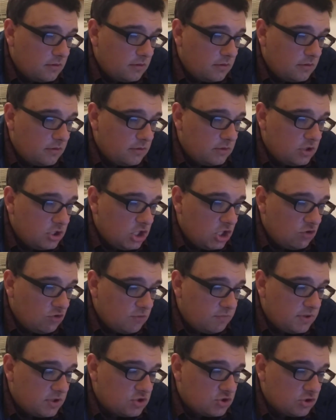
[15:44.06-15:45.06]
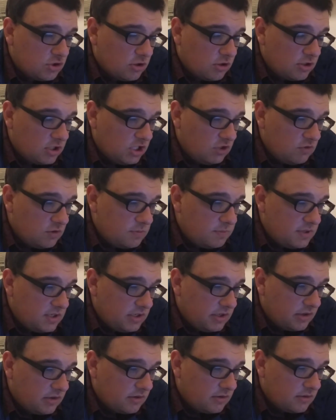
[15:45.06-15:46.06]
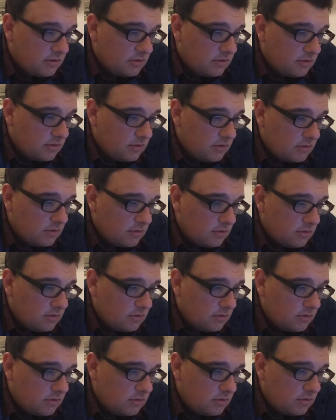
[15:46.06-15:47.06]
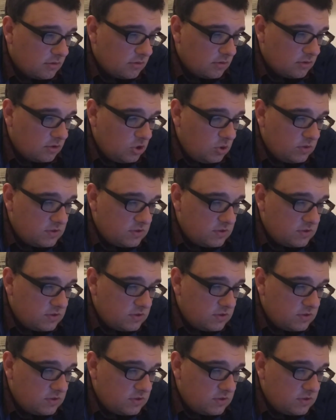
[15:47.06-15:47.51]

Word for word: you would be char- you would be you'd